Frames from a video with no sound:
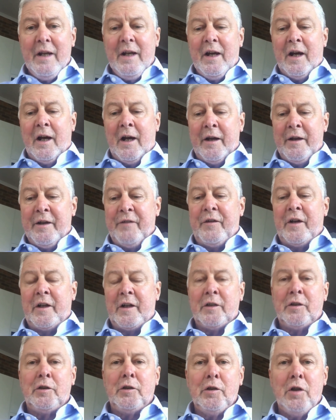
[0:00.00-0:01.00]
uh, if I
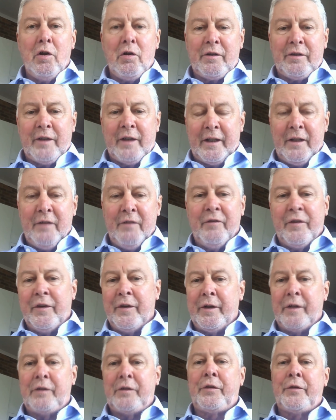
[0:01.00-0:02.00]
can lock that in for the
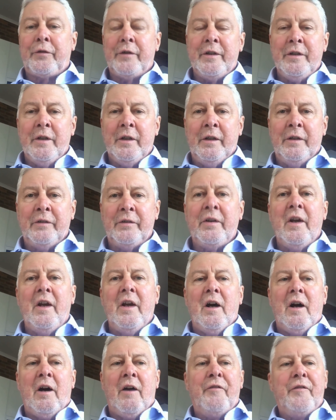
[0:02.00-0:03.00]
next three years,
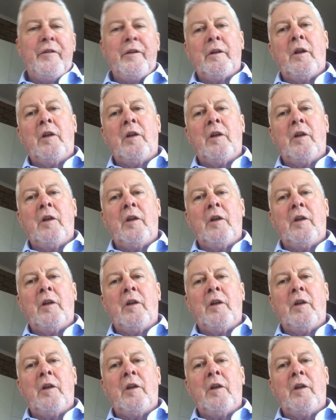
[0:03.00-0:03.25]
I'll feel a